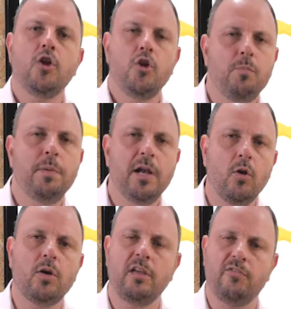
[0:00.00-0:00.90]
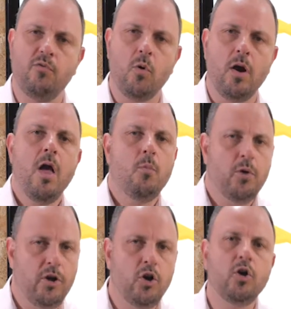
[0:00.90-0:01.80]
you'd be looking for
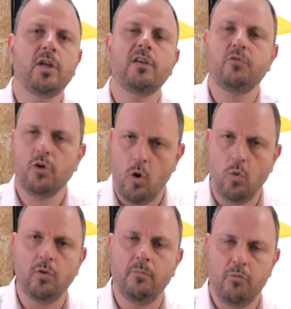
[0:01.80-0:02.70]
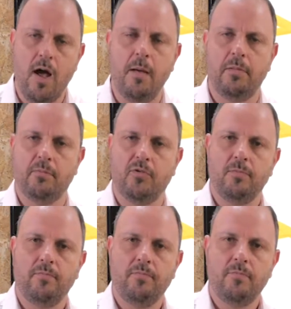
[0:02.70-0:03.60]
when you're looking for golden problems.